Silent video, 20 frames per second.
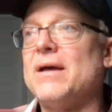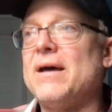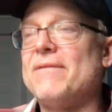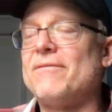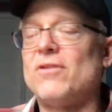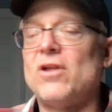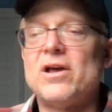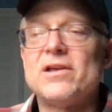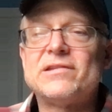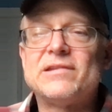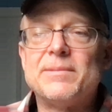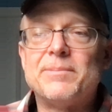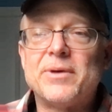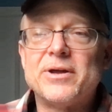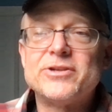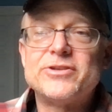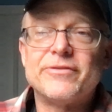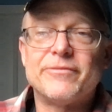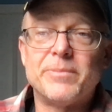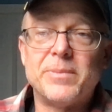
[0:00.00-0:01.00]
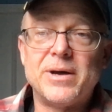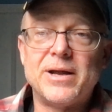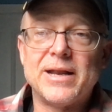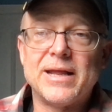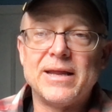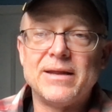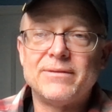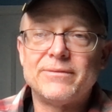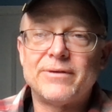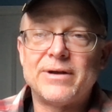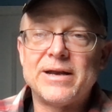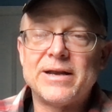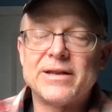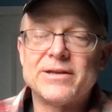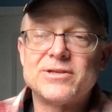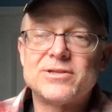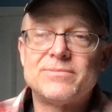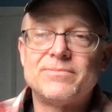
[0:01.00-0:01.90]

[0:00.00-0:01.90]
have lost a bunch of money, right,